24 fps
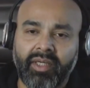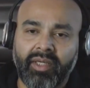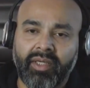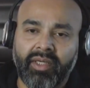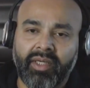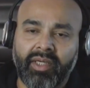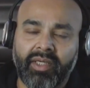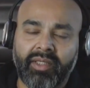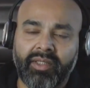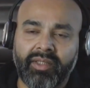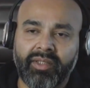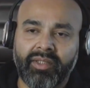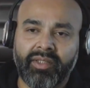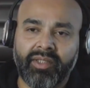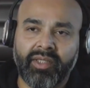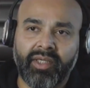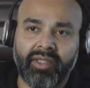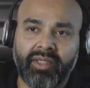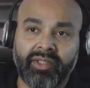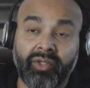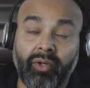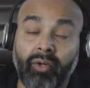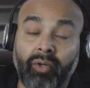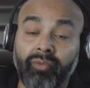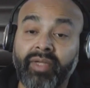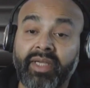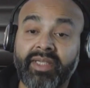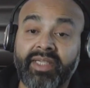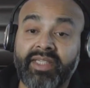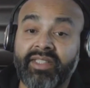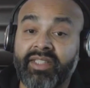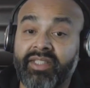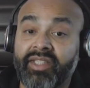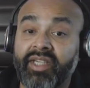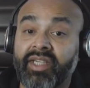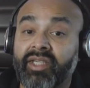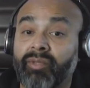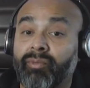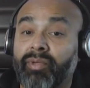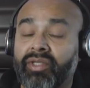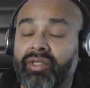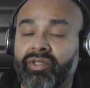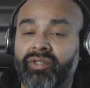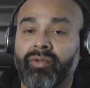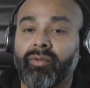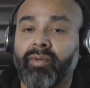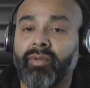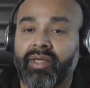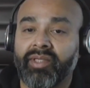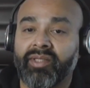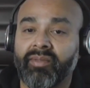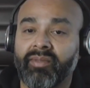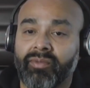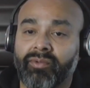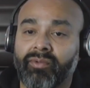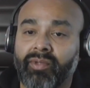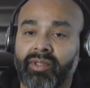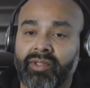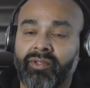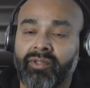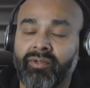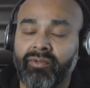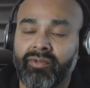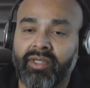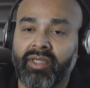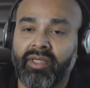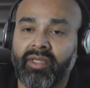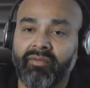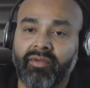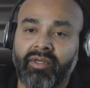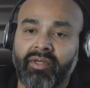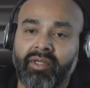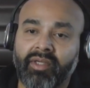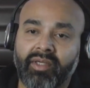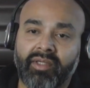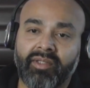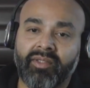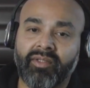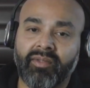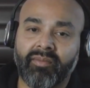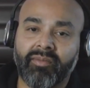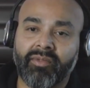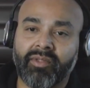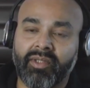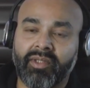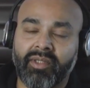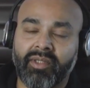And so on that day's agenda, we had two items, right? Two significant items.